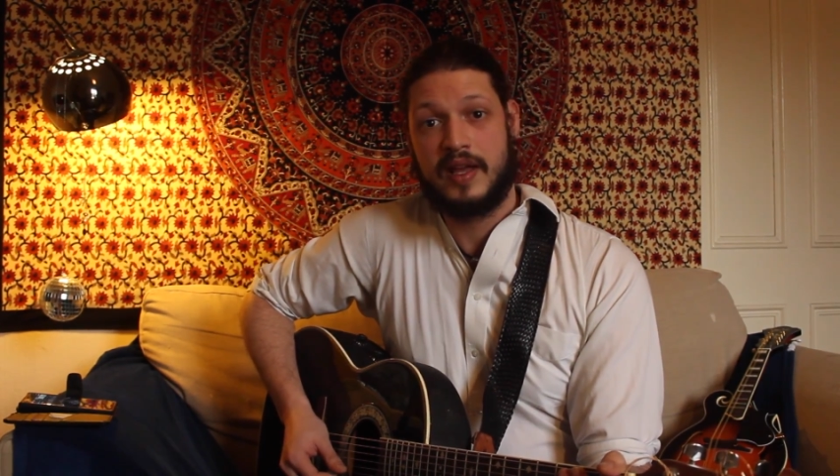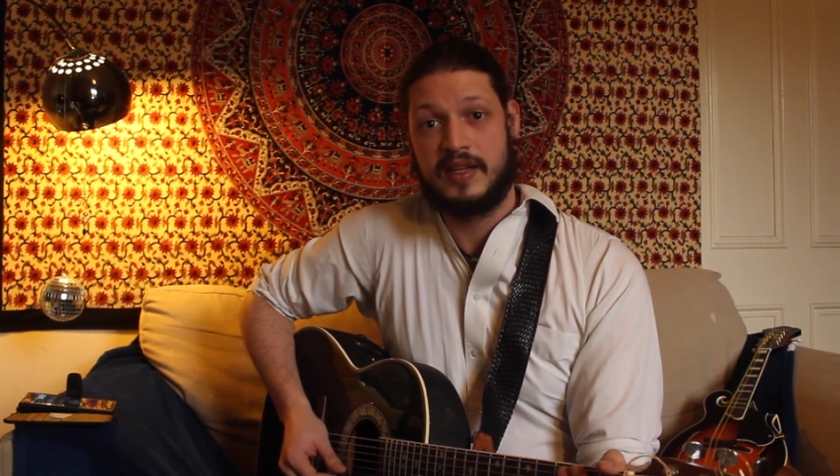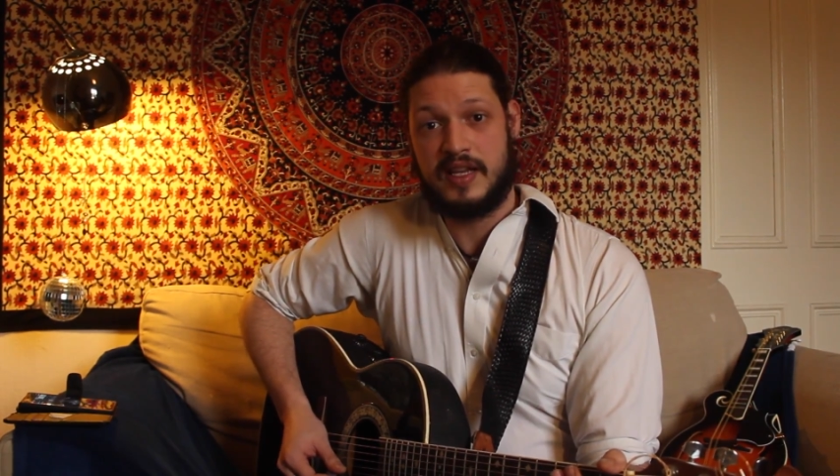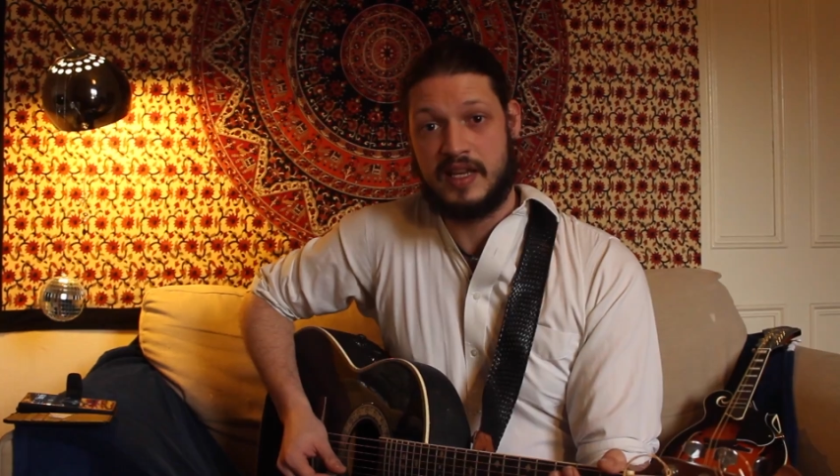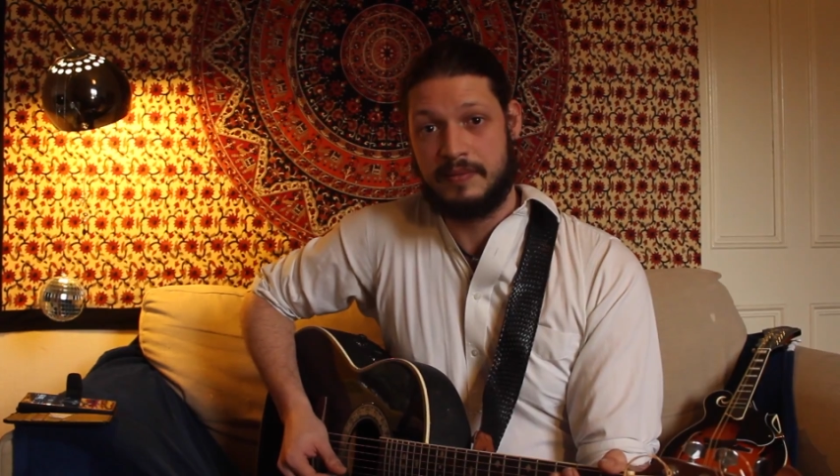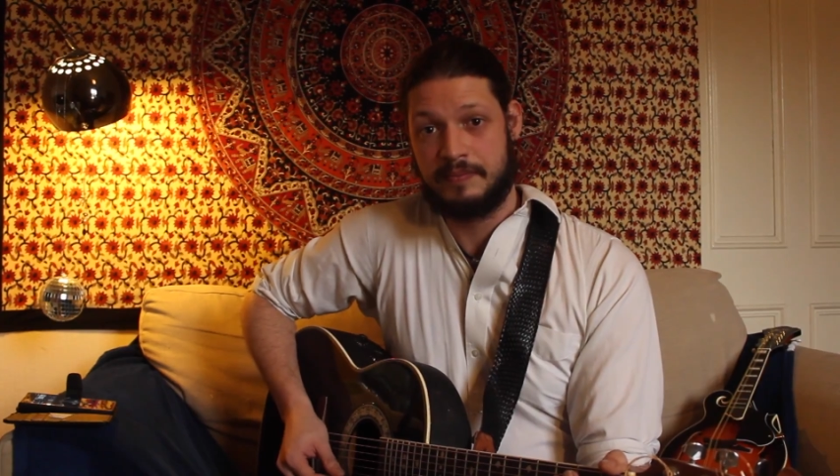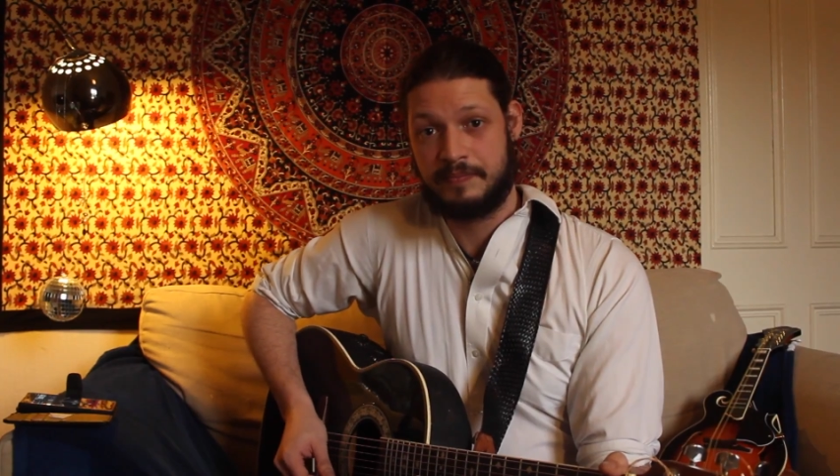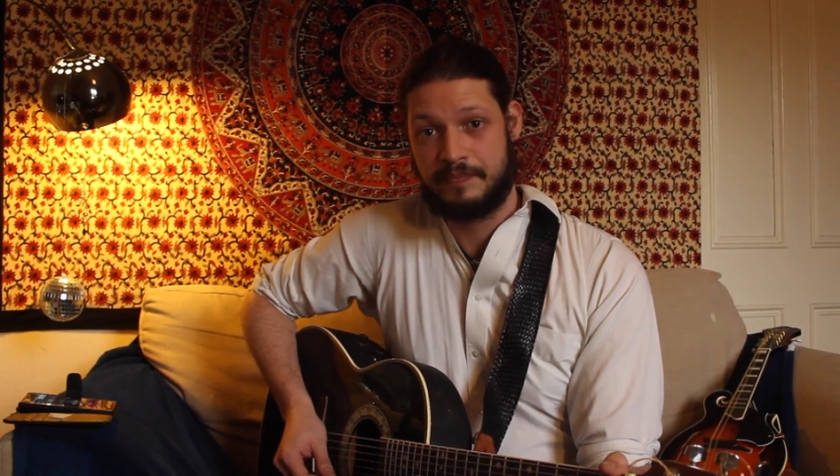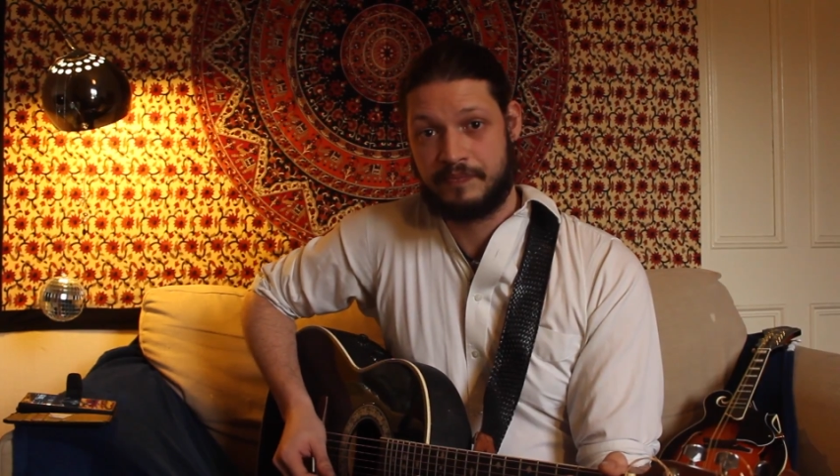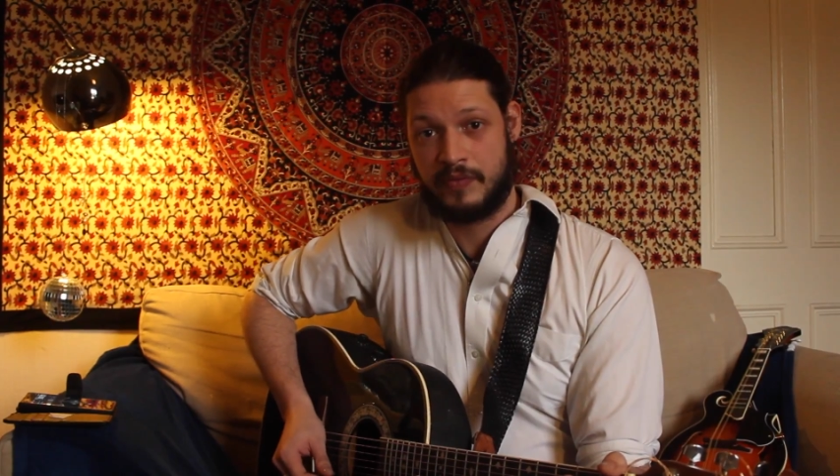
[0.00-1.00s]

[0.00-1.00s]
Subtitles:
and E.